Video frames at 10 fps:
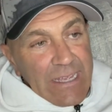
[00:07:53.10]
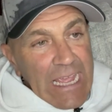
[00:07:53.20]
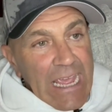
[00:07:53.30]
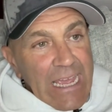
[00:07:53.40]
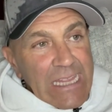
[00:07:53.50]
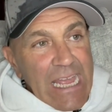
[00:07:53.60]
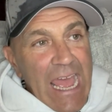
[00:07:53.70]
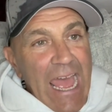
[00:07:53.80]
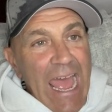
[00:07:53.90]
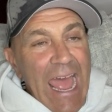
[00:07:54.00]

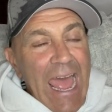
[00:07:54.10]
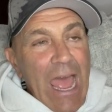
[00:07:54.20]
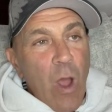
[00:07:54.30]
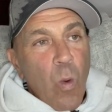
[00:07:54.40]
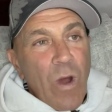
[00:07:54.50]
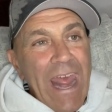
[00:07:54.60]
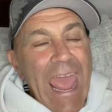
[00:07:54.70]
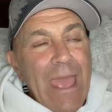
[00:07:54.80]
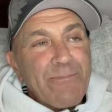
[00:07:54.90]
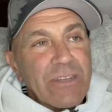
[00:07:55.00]
And what
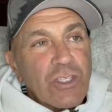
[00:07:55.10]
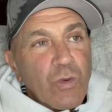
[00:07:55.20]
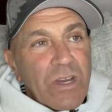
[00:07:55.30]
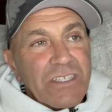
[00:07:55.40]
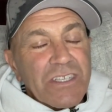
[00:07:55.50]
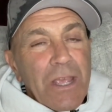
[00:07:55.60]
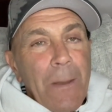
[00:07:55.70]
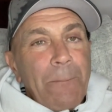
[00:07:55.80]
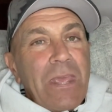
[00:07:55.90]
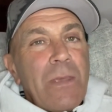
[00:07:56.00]
happens was
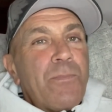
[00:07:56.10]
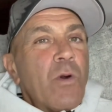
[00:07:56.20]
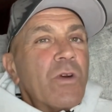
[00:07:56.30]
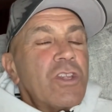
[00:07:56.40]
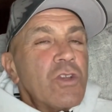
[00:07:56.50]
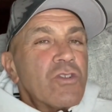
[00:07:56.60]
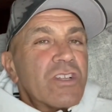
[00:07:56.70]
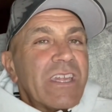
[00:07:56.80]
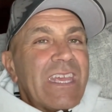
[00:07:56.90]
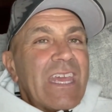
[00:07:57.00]
people would
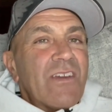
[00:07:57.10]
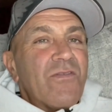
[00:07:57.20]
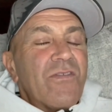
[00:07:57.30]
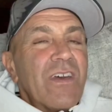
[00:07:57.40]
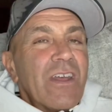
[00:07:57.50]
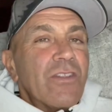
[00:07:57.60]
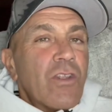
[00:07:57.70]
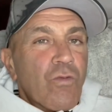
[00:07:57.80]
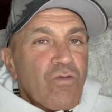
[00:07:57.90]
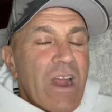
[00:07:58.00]
usually give
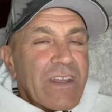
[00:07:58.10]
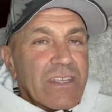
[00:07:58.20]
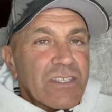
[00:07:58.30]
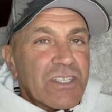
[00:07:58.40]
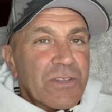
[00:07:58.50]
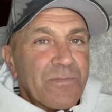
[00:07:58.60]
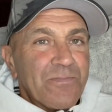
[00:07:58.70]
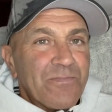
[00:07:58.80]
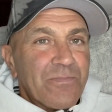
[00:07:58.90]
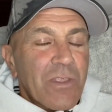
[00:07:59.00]
the runners
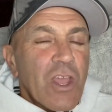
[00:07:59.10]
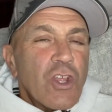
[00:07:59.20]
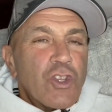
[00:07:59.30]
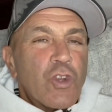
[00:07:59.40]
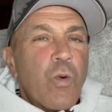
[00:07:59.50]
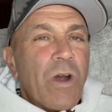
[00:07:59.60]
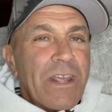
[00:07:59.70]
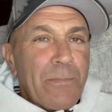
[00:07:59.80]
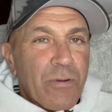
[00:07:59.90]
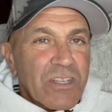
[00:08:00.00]

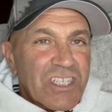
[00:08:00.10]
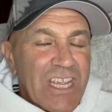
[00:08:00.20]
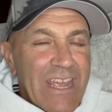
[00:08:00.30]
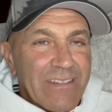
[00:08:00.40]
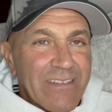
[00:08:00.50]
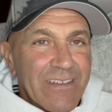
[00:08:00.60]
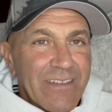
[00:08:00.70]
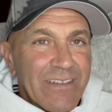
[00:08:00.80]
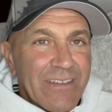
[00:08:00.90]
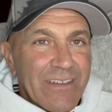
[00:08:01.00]
20%
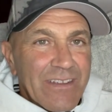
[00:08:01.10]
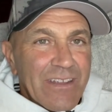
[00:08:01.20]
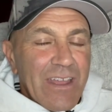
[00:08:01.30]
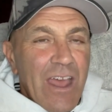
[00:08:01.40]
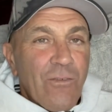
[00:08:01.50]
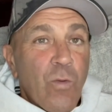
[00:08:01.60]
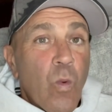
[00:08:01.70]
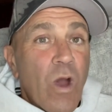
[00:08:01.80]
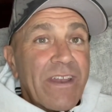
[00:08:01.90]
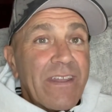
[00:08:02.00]
of
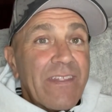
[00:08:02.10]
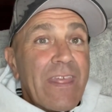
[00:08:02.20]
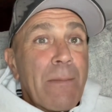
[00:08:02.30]
what they